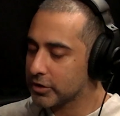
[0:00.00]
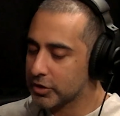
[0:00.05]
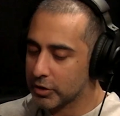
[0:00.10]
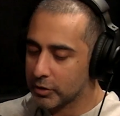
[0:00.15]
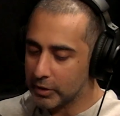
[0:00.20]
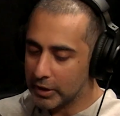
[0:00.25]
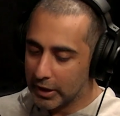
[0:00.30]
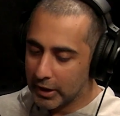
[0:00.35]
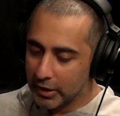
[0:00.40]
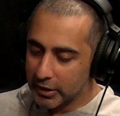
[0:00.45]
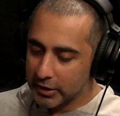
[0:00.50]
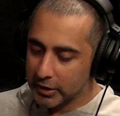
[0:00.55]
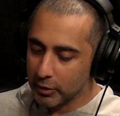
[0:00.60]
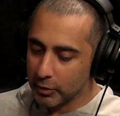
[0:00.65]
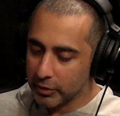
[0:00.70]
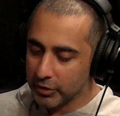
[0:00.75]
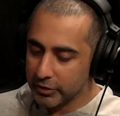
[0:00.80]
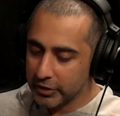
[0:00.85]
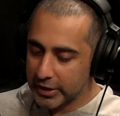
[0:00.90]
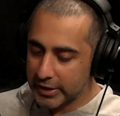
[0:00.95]
So,
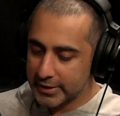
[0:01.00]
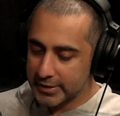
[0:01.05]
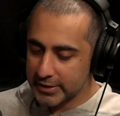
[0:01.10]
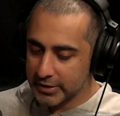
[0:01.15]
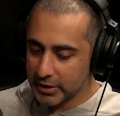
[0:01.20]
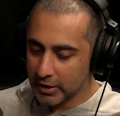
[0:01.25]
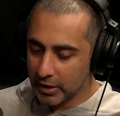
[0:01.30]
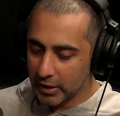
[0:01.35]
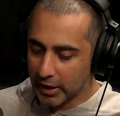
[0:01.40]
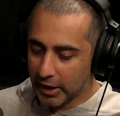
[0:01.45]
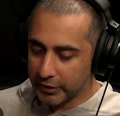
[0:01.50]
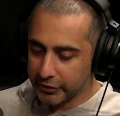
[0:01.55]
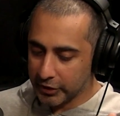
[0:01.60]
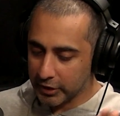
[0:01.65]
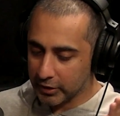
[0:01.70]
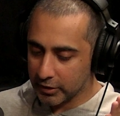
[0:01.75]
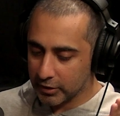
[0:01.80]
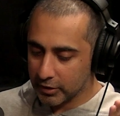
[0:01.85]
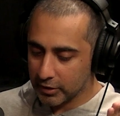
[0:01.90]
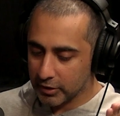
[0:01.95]
the thing is, I
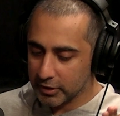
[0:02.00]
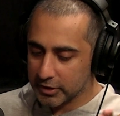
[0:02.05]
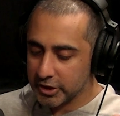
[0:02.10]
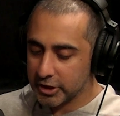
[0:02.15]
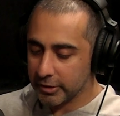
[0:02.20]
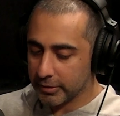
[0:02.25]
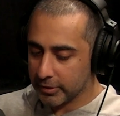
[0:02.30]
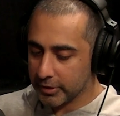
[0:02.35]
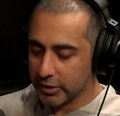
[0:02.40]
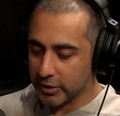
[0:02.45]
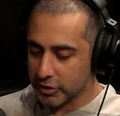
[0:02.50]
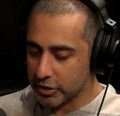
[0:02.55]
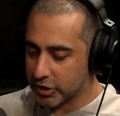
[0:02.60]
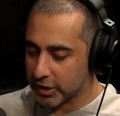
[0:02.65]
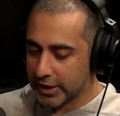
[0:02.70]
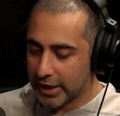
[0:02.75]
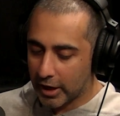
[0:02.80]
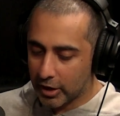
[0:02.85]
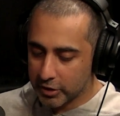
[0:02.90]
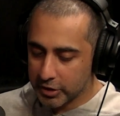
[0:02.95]
think
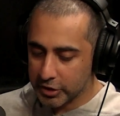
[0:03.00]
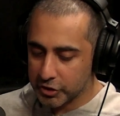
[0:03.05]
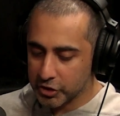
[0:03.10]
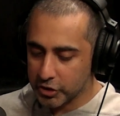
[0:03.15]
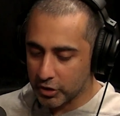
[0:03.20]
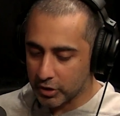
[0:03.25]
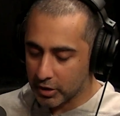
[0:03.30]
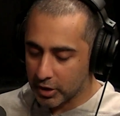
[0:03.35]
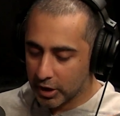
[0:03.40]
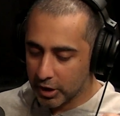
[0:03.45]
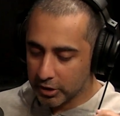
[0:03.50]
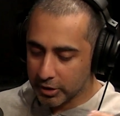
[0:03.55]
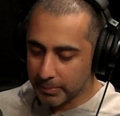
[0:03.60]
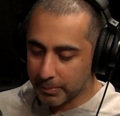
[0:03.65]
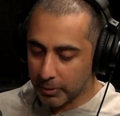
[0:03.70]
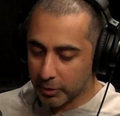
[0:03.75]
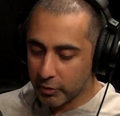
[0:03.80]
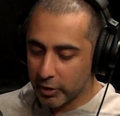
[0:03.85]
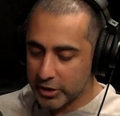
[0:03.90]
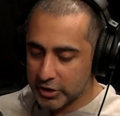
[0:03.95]
to caricature, the
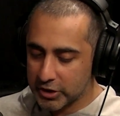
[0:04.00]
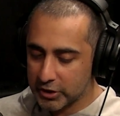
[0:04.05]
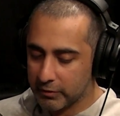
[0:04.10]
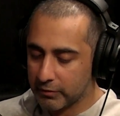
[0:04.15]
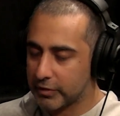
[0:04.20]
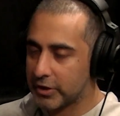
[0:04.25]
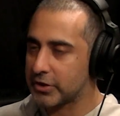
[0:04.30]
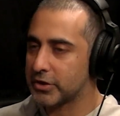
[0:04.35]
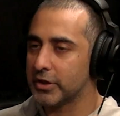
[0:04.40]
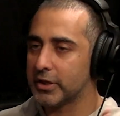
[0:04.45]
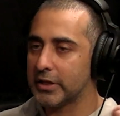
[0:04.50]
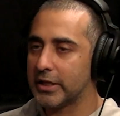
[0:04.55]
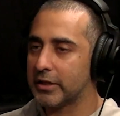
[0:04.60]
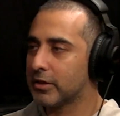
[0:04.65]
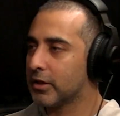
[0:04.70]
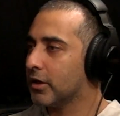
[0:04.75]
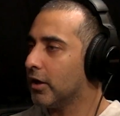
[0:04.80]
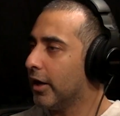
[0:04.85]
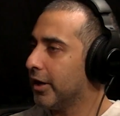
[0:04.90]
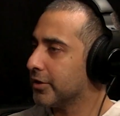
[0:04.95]
progressive doesn't get
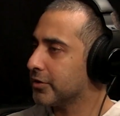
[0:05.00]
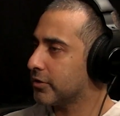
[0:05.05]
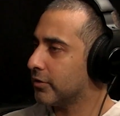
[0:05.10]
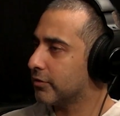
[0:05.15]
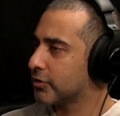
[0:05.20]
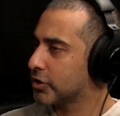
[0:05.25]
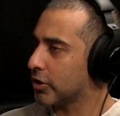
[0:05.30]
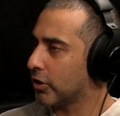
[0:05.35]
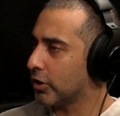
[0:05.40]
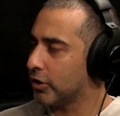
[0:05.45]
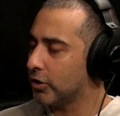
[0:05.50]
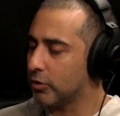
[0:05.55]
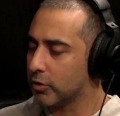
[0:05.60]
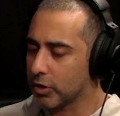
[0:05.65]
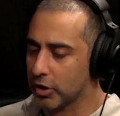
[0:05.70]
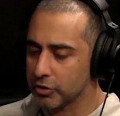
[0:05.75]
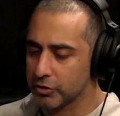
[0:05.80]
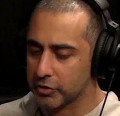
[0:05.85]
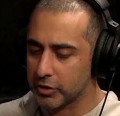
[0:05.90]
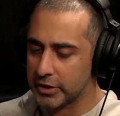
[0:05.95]
the concept of starting new
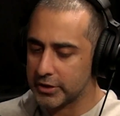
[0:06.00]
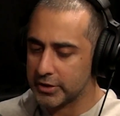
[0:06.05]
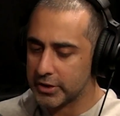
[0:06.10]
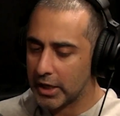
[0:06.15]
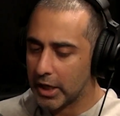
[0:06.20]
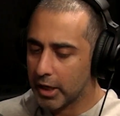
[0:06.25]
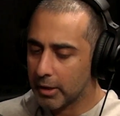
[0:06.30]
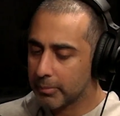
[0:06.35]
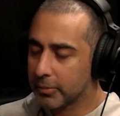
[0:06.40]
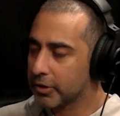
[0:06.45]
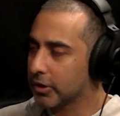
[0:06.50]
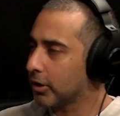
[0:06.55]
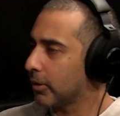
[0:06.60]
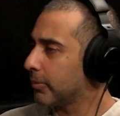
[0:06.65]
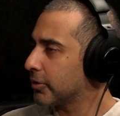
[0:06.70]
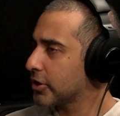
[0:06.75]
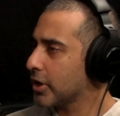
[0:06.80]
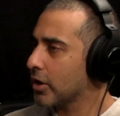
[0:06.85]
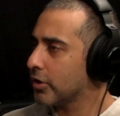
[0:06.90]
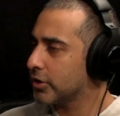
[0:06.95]
countries, but the
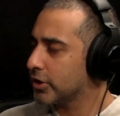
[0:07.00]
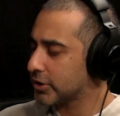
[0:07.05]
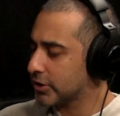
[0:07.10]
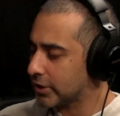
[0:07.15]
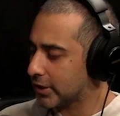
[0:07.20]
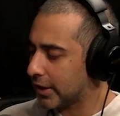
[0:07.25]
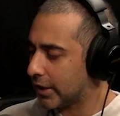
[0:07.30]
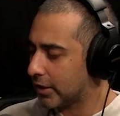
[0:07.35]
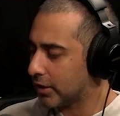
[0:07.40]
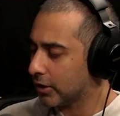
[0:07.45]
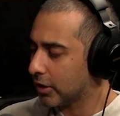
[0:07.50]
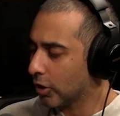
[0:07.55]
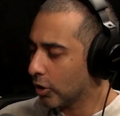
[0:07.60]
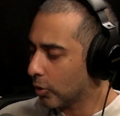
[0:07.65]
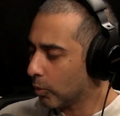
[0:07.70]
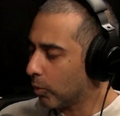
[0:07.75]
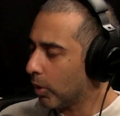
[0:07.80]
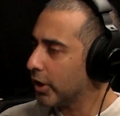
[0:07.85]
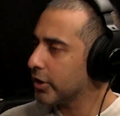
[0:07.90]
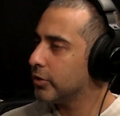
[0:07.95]
libertarian doesn't get
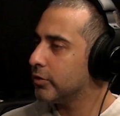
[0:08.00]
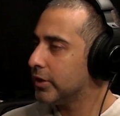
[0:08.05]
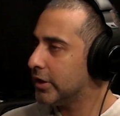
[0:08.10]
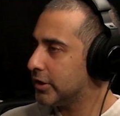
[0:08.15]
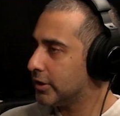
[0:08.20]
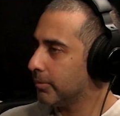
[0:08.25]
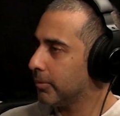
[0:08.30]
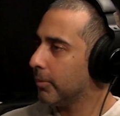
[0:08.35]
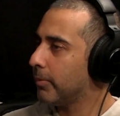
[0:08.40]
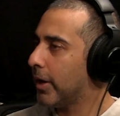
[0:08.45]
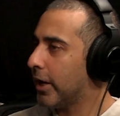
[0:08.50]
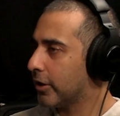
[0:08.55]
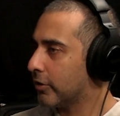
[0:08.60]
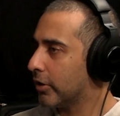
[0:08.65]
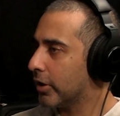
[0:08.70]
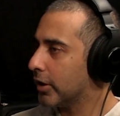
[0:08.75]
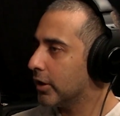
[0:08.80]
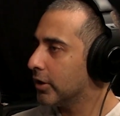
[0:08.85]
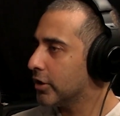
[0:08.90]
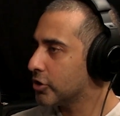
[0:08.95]
why you need diplomatic
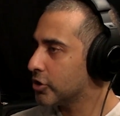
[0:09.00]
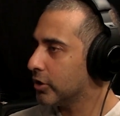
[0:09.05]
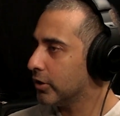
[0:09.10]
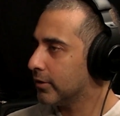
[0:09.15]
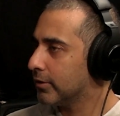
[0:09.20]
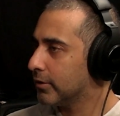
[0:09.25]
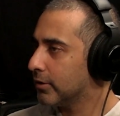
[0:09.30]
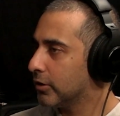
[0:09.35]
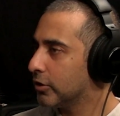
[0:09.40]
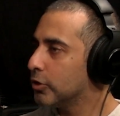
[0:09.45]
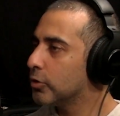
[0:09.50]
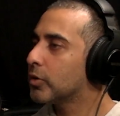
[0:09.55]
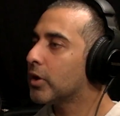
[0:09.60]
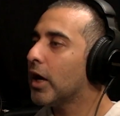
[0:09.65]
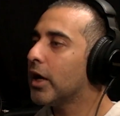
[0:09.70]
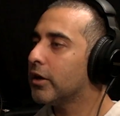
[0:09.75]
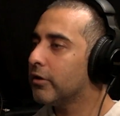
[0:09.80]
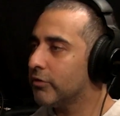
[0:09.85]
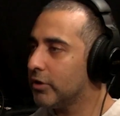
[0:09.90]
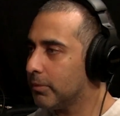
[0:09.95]
recognition. You
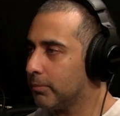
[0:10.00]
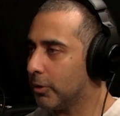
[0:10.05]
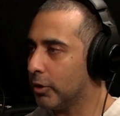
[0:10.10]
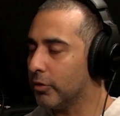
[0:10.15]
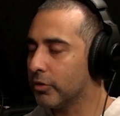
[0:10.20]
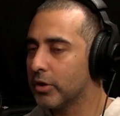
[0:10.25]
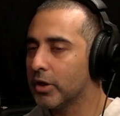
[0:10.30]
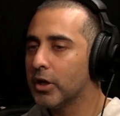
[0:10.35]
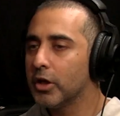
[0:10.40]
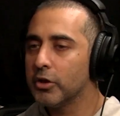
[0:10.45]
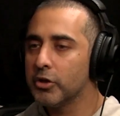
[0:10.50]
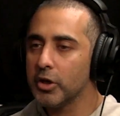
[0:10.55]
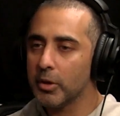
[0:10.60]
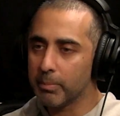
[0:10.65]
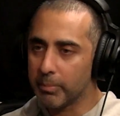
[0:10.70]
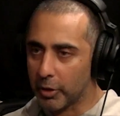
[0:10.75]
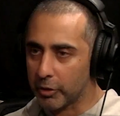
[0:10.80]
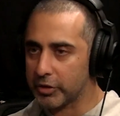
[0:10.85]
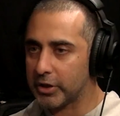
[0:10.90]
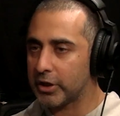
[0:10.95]
kind of need both. You
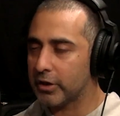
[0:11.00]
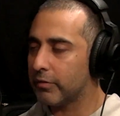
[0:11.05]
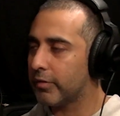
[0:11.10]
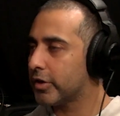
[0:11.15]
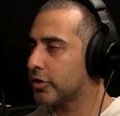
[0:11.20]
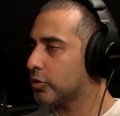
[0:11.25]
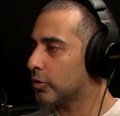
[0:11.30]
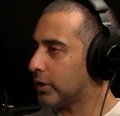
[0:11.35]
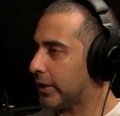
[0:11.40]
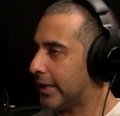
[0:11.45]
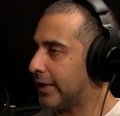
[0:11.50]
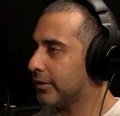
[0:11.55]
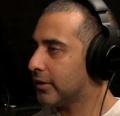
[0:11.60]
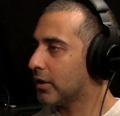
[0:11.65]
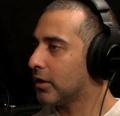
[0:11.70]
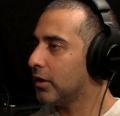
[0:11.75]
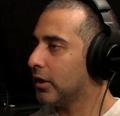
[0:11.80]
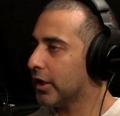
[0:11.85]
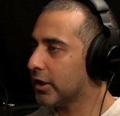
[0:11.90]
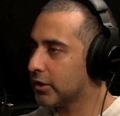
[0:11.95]
need both the individual and
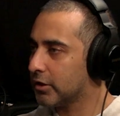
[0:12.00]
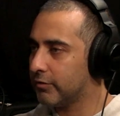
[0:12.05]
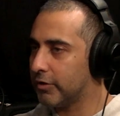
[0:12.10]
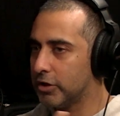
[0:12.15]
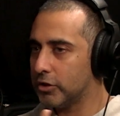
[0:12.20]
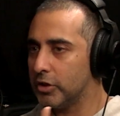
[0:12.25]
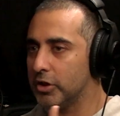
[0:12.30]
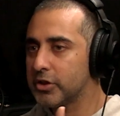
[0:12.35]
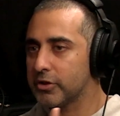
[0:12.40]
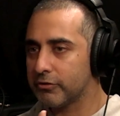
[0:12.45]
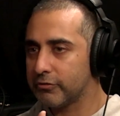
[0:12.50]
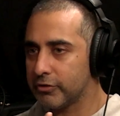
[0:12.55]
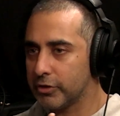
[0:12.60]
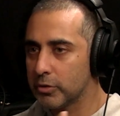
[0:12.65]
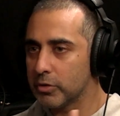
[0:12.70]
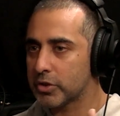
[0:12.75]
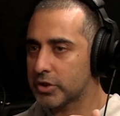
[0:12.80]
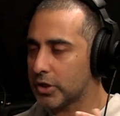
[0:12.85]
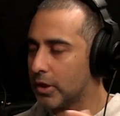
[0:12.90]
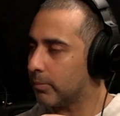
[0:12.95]
the collective, and you need to
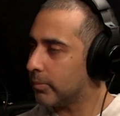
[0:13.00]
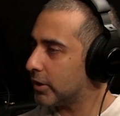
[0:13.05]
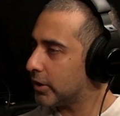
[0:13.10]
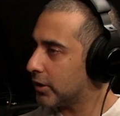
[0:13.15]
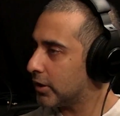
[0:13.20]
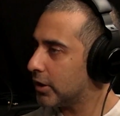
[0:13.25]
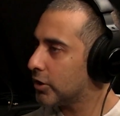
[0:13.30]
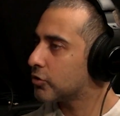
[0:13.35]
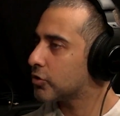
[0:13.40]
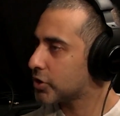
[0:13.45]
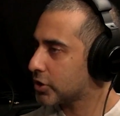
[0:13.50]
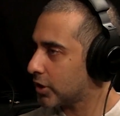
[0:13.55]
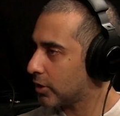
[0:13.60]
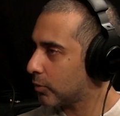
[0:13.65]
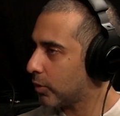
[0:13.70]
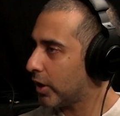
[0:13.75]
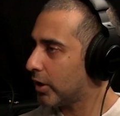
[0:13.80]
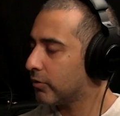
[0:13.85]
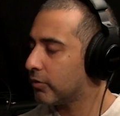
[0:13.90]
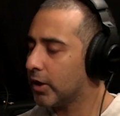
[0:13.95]
fuse them in an
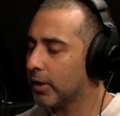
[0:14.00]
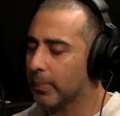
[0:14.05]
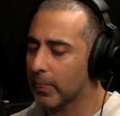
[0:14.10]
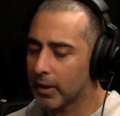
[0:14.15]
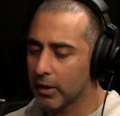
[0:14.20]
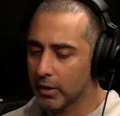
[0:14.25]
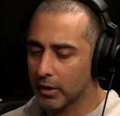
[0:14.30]
interesting way, right?